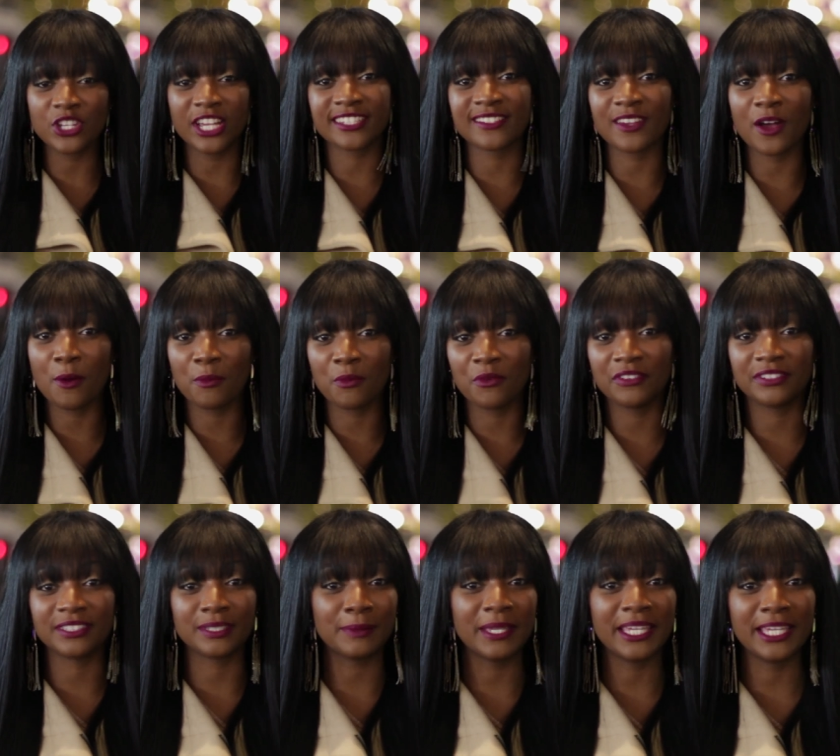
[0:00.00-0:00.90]
jazz it up
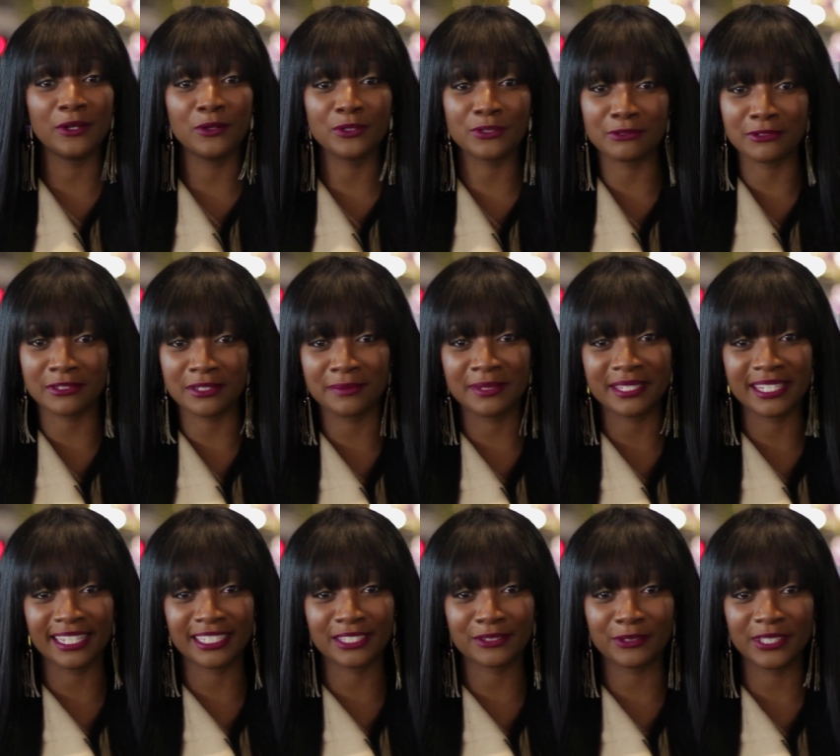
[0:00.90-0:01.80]
with some heels or some
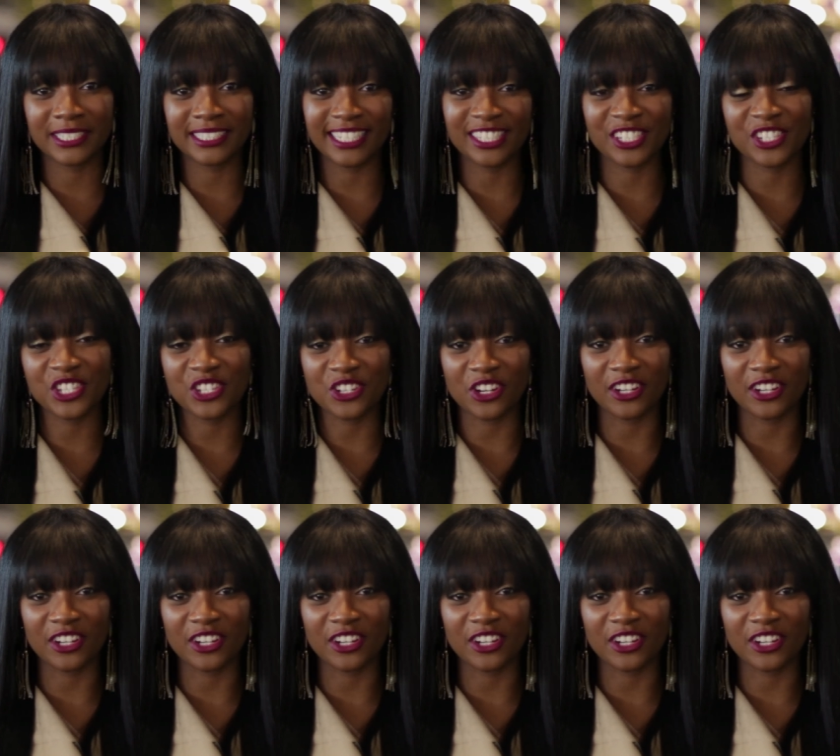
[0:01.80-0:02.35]
accessories as she